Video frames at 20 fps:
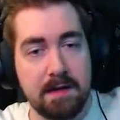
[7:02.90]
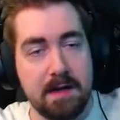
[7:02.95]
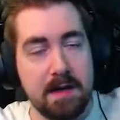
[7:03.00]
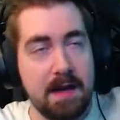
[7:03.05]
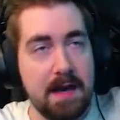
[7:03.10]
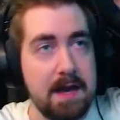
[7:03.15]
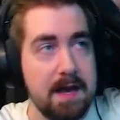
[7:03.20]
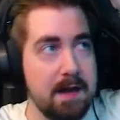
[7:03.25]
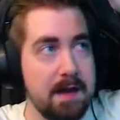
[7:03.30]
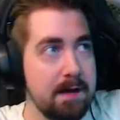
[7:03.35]

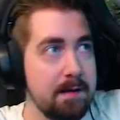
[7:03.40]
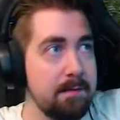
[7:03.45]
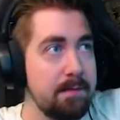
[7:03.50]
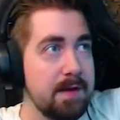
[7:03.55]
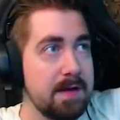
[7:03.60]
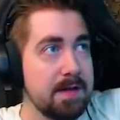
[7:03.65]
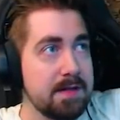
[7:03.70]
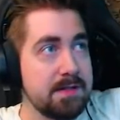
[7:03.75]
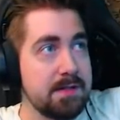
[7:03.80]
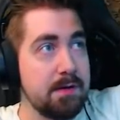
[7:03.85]

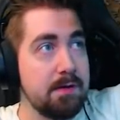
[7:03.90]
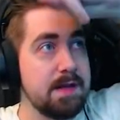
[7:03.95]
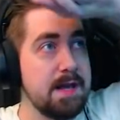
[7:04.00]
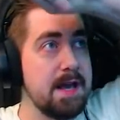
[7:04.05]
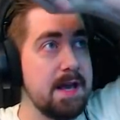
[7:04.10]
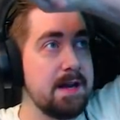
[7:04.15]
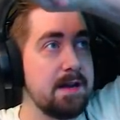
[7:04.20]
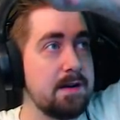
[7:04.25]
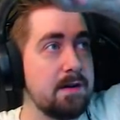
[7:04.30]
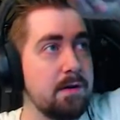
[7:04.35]
So you
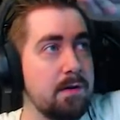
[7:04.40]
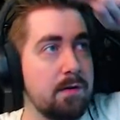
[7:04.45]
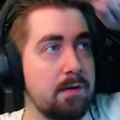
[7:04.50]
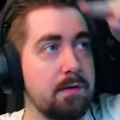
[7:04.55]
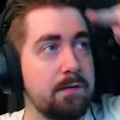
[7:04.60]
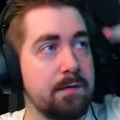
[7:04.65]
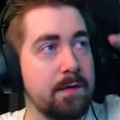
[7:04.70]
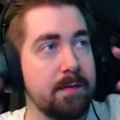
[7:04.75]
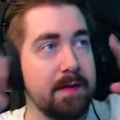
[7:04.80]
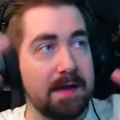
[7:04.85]
can't go
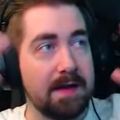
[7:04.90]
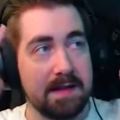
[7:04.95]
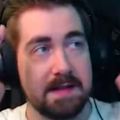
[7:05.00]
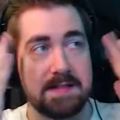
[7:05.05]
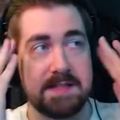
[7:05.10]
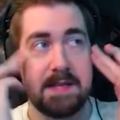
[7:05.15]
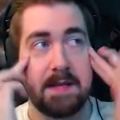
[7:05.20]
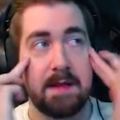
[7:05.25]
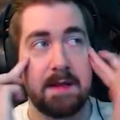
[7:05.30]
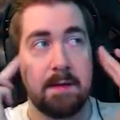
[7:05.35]
from like, let's
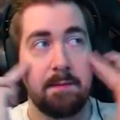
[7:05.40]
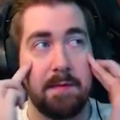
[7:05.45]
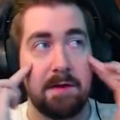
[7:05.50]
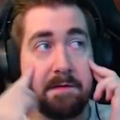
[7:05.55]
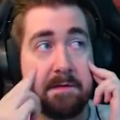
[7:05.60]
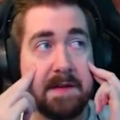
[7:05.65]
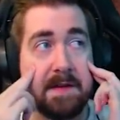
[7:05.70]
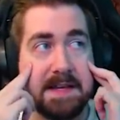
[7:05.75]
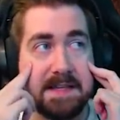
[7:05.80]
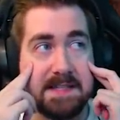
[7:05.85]
say that my
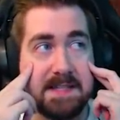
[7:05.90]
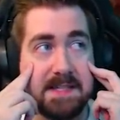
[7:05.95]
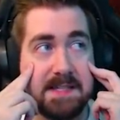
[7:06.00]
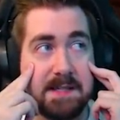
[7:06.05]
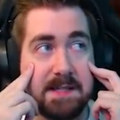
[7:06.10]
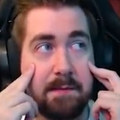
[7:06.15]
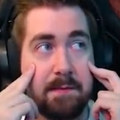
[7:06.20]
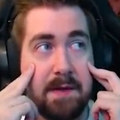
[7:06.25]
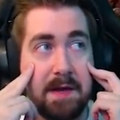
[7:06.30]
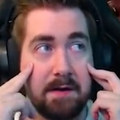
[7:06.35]
face is the
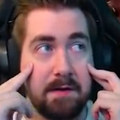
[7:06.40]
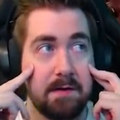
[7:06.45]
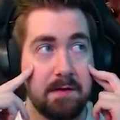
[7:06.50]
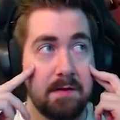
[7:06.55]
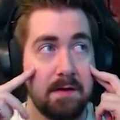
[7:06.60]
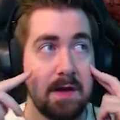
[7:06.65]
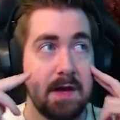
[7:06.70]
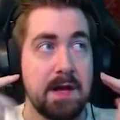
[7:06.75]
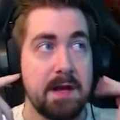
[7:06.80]
middle.